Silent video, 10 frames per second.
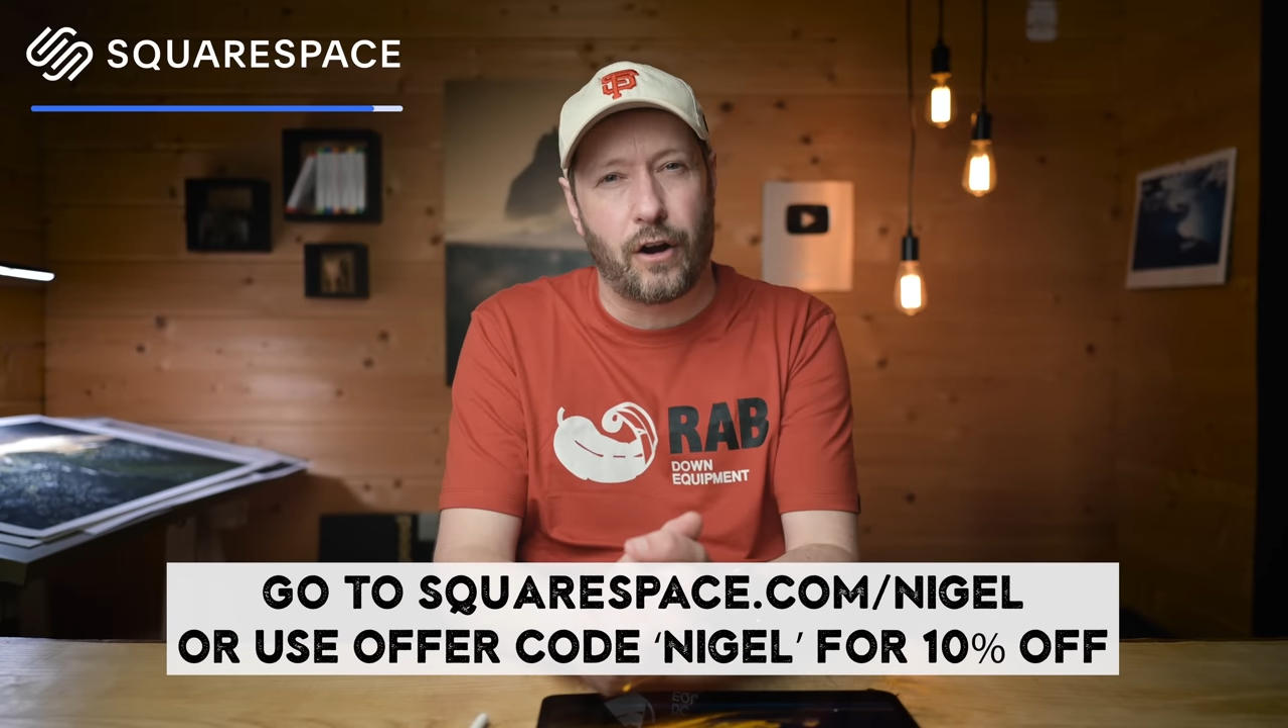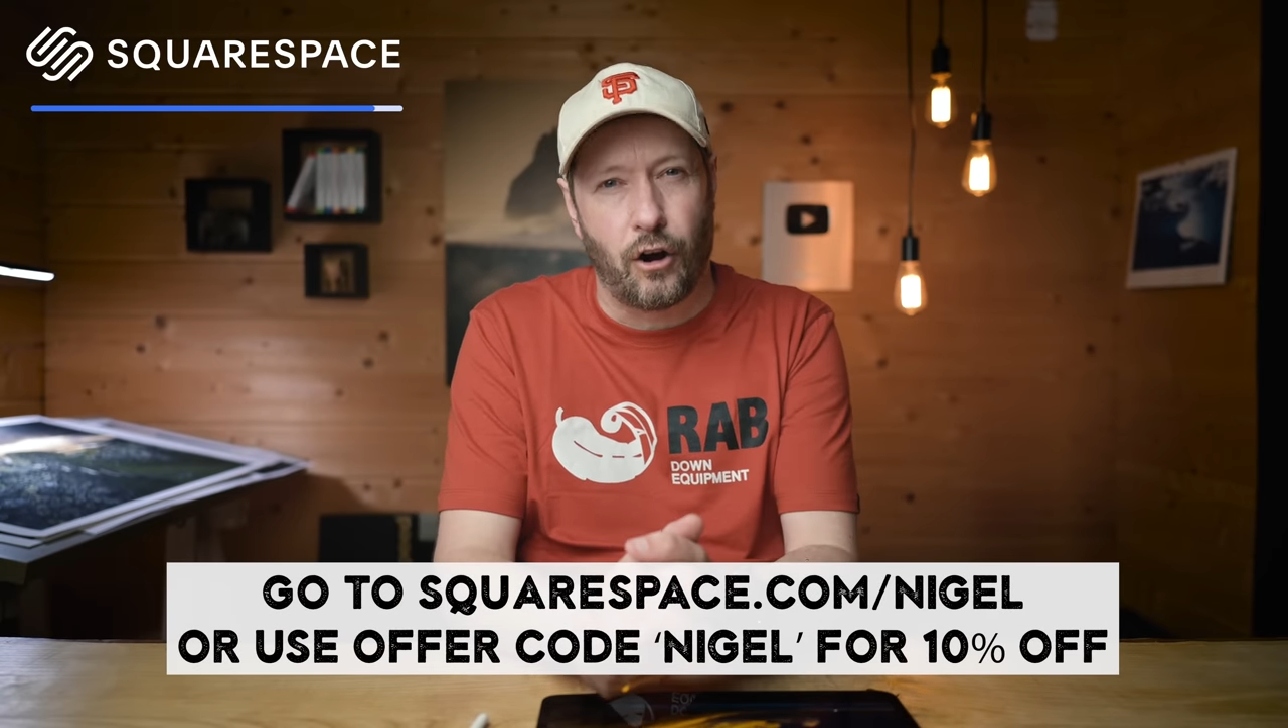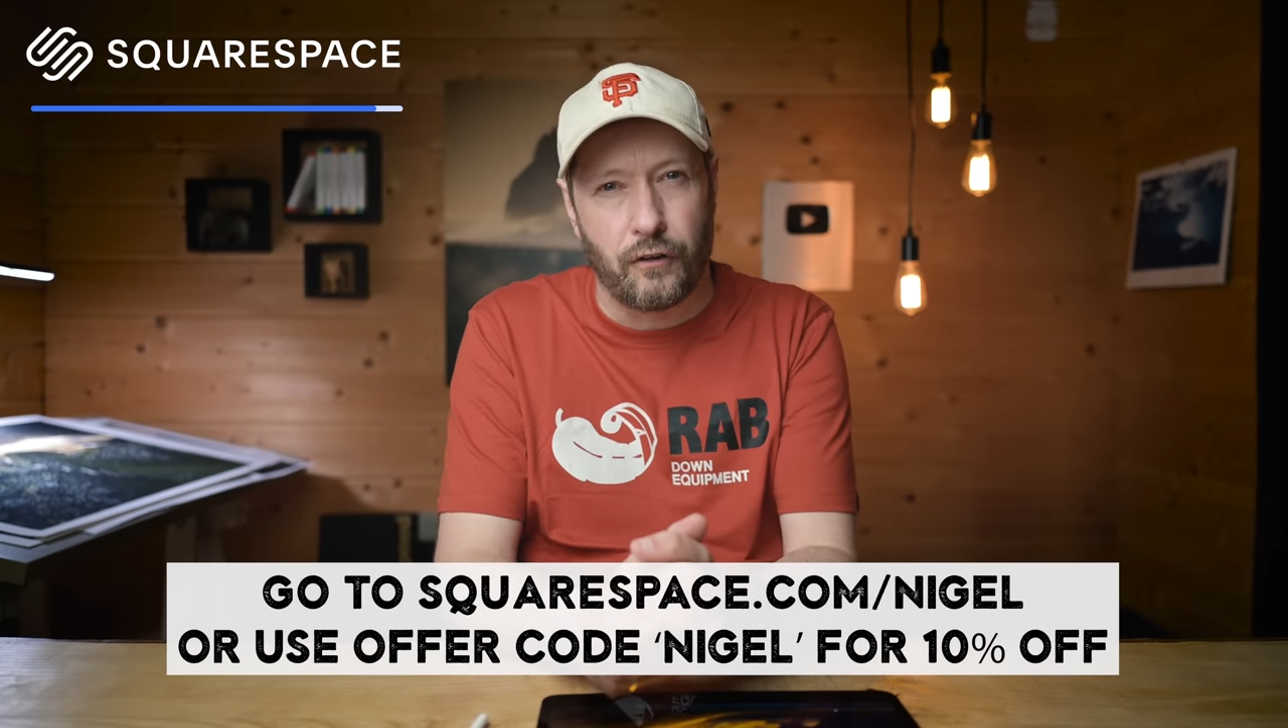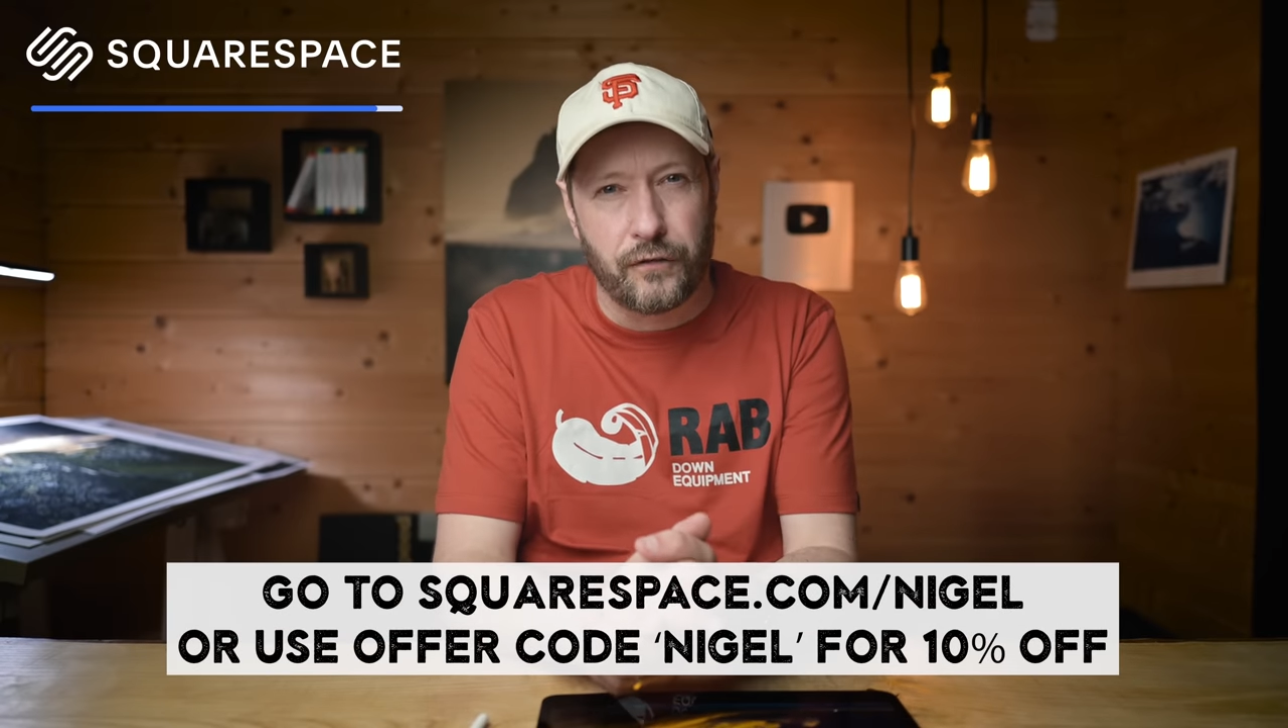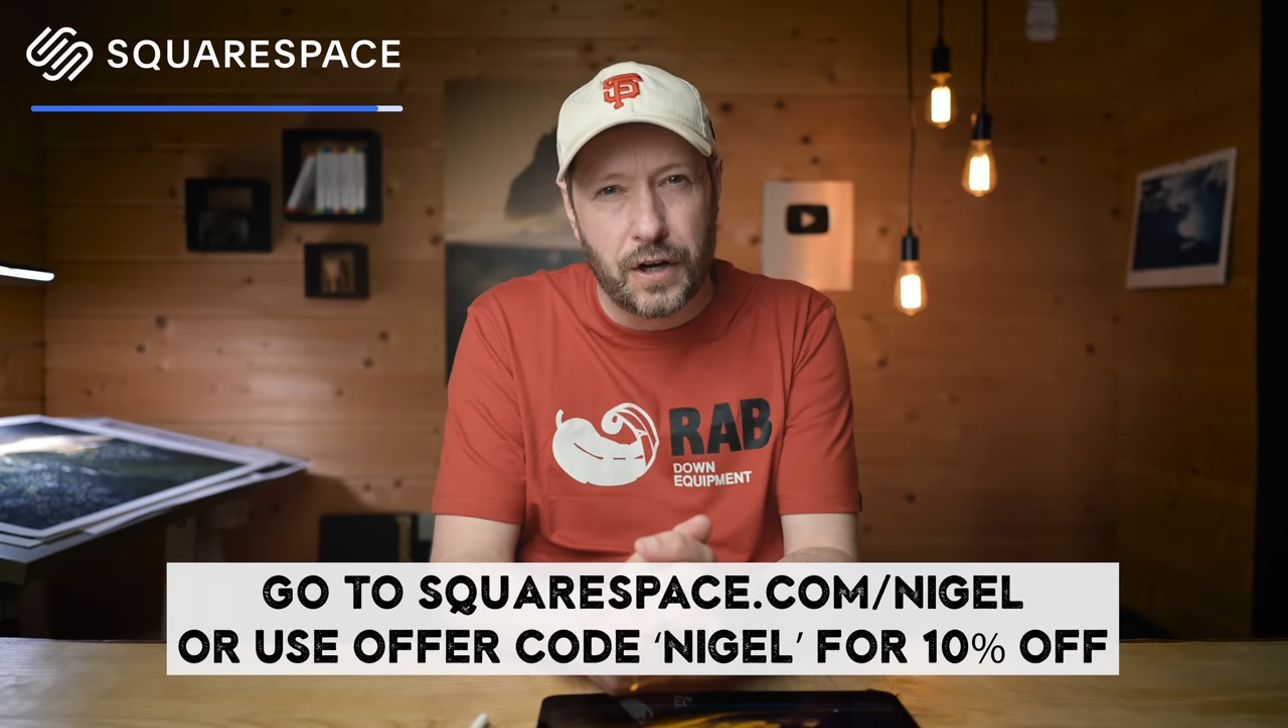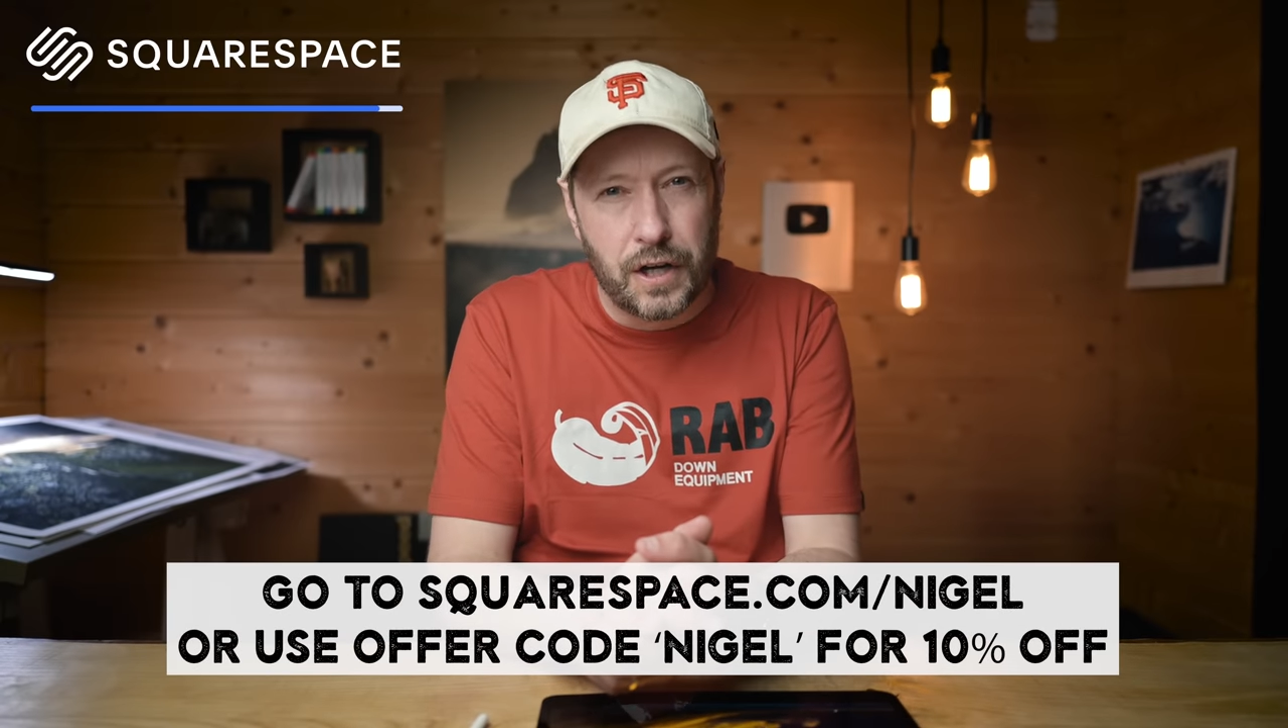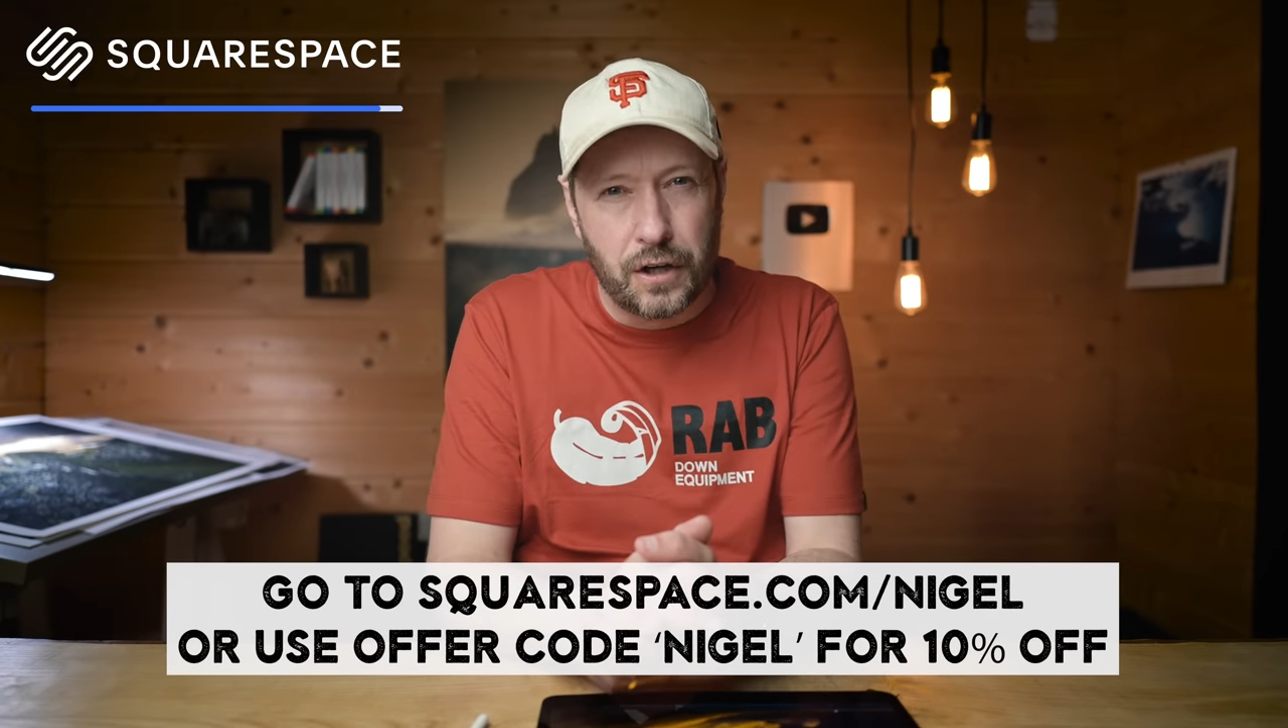off